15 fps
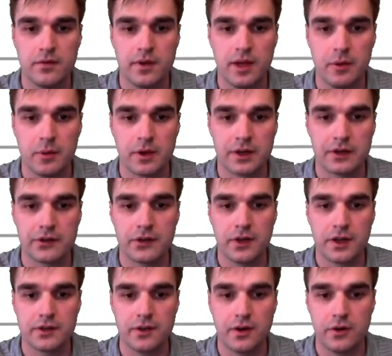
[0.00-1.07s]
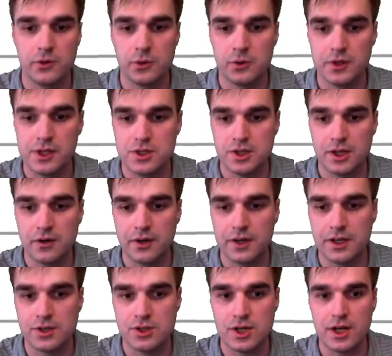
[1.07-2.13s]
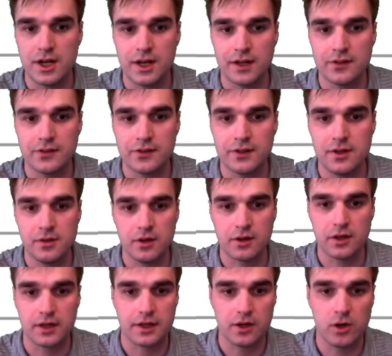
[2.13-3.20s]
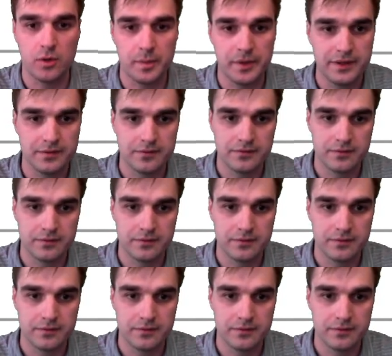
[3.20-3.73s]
and we're going to select our newly generated JIC. We'll click Open.